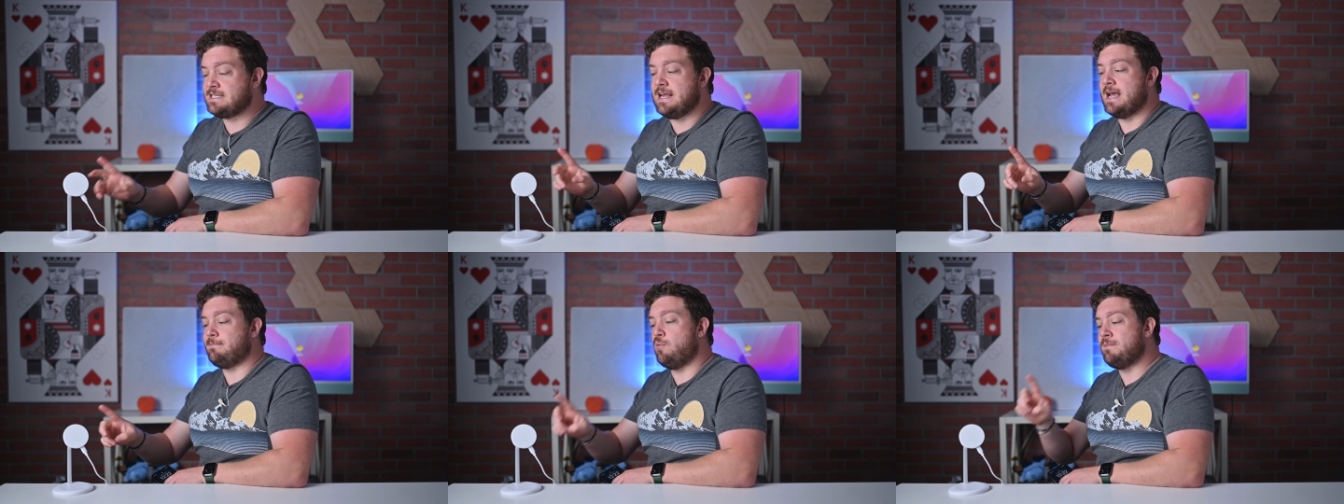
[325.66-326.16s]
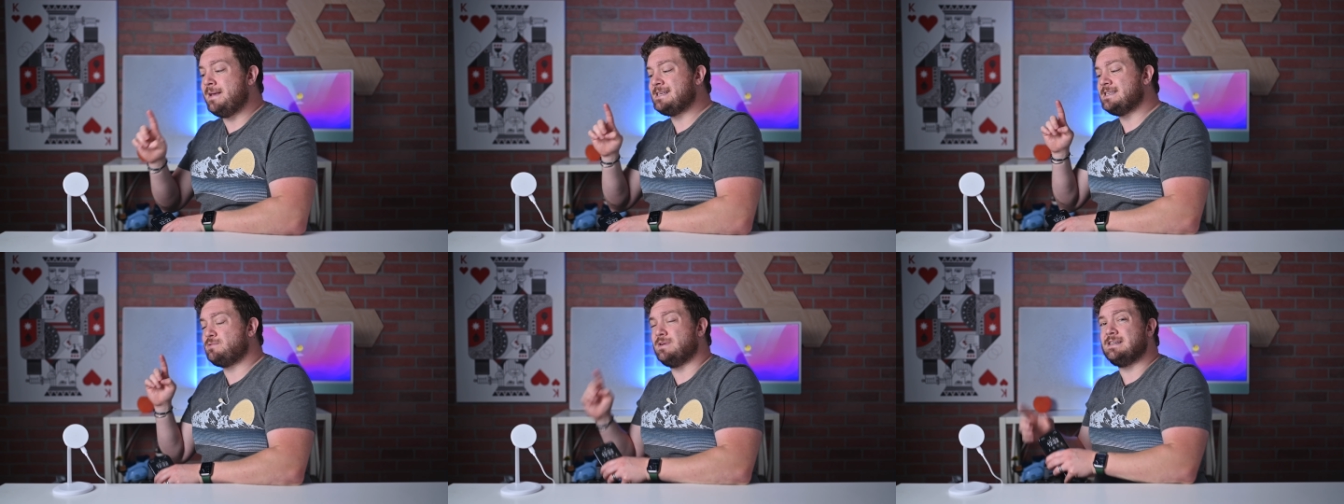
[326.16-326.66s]
stand, but what makes
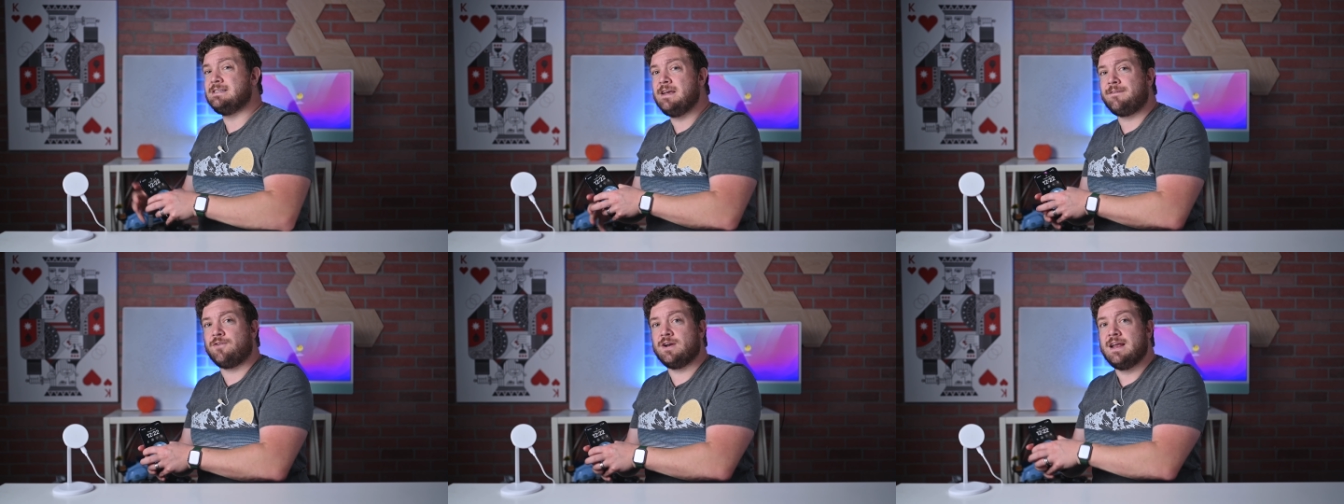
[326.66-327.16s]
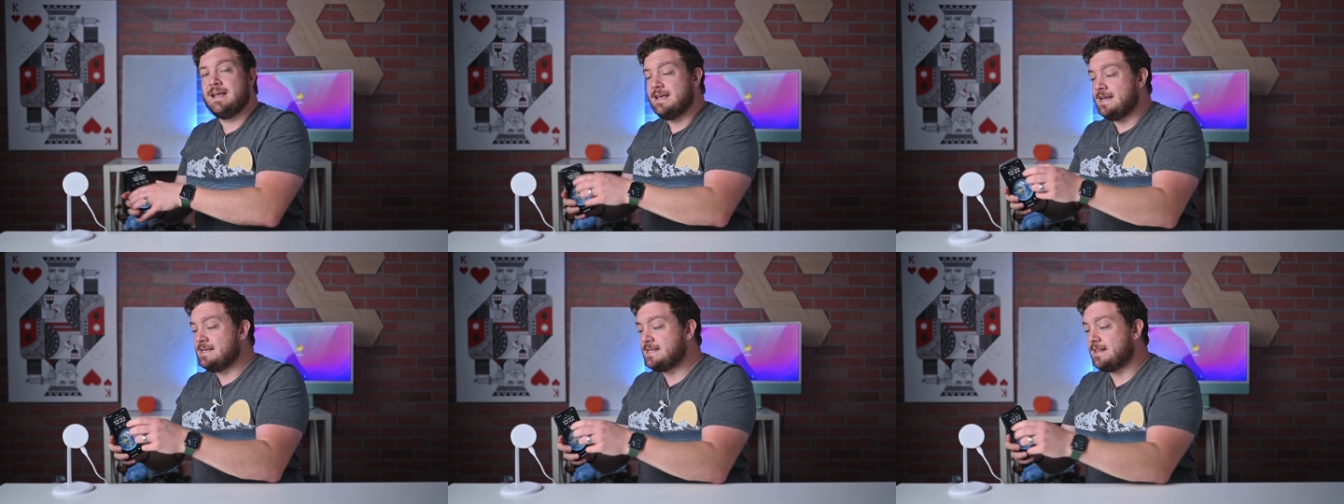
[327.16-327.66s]
this one different
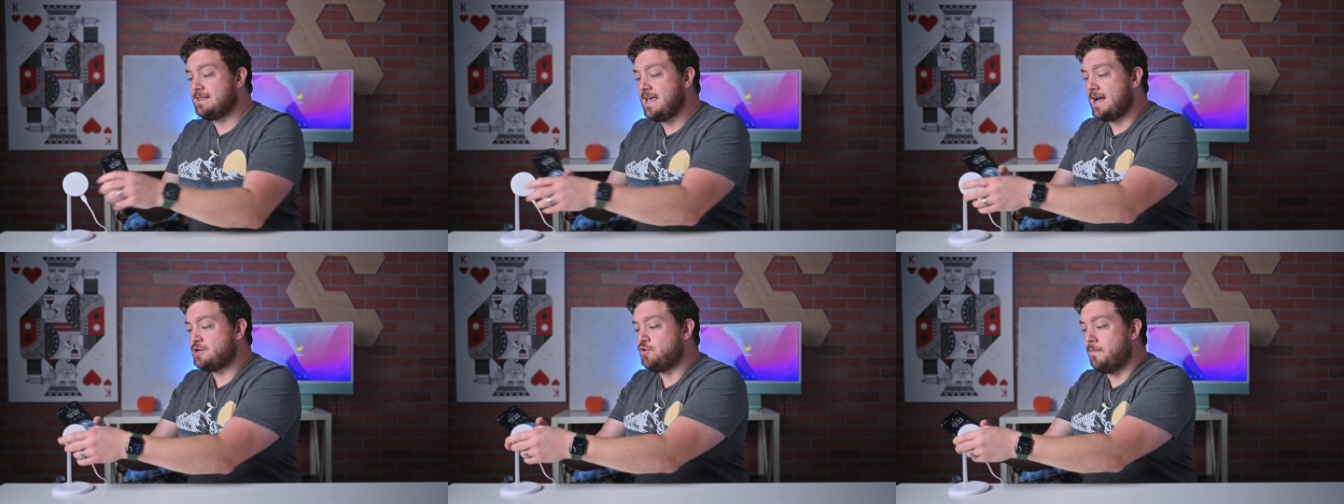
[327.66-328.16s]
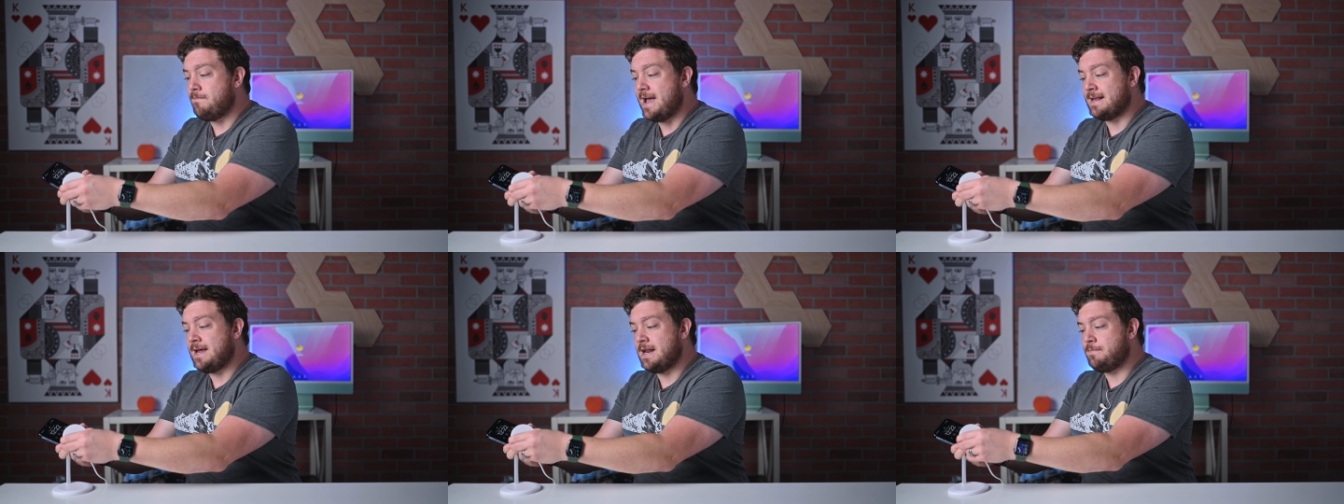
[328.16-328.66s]
is that the actual
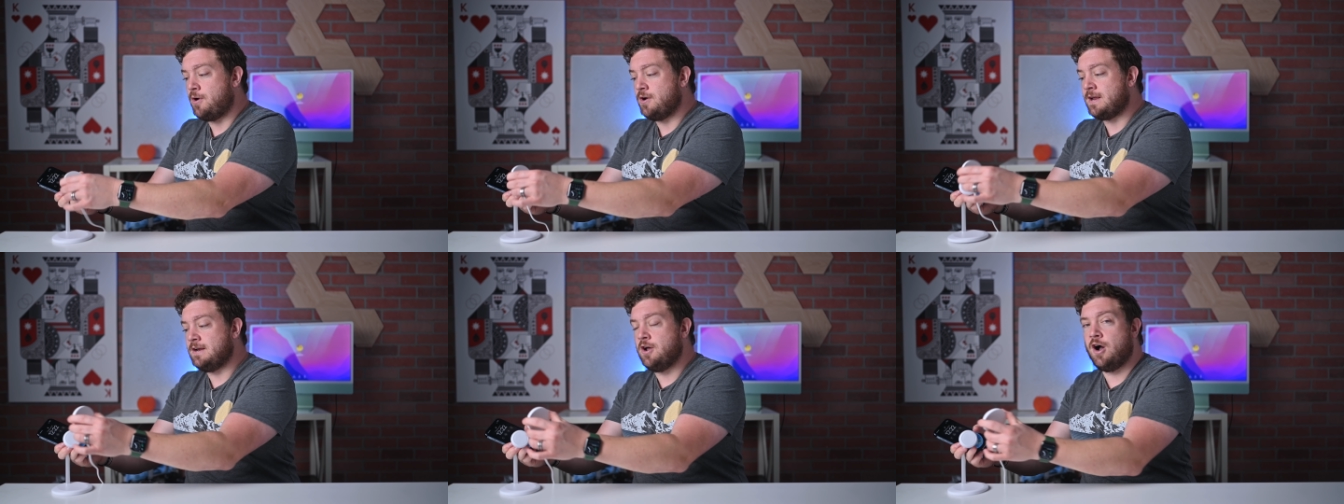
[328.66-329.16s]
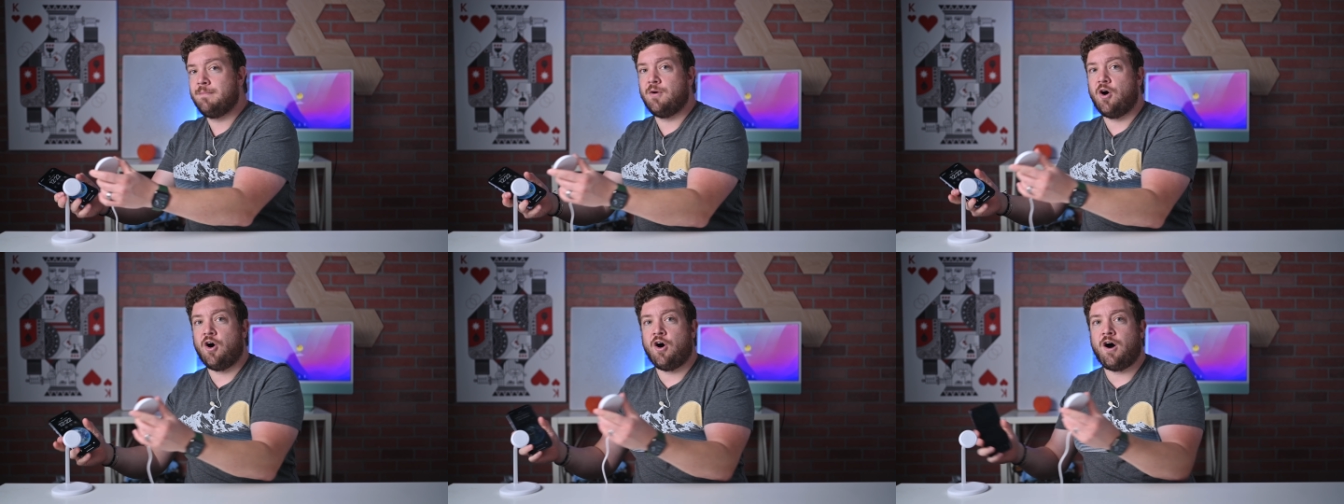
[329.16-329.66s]
magnetic part can come
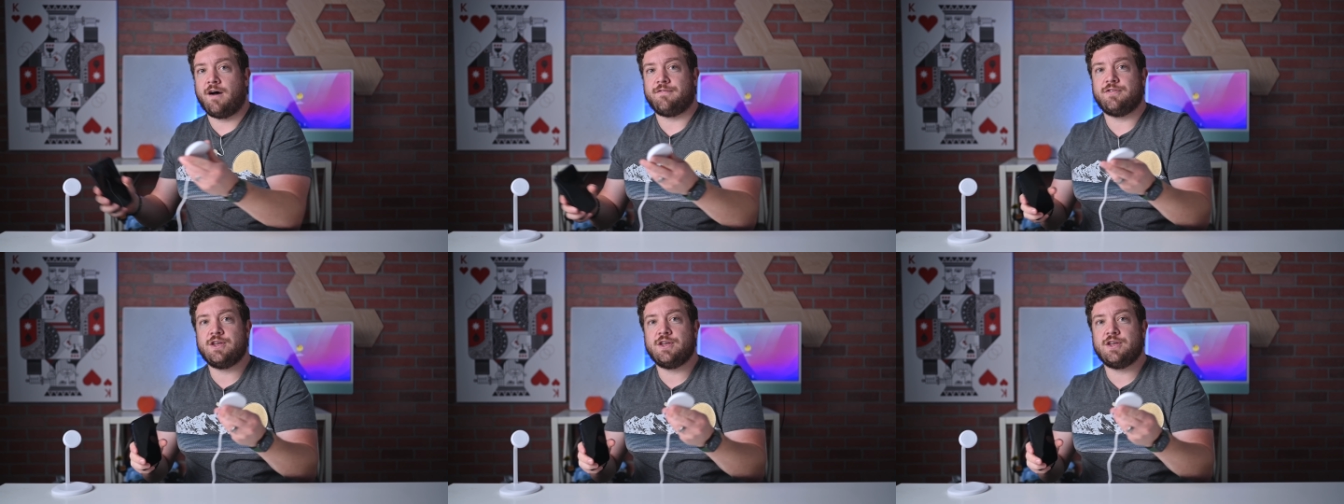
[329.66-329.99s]
off.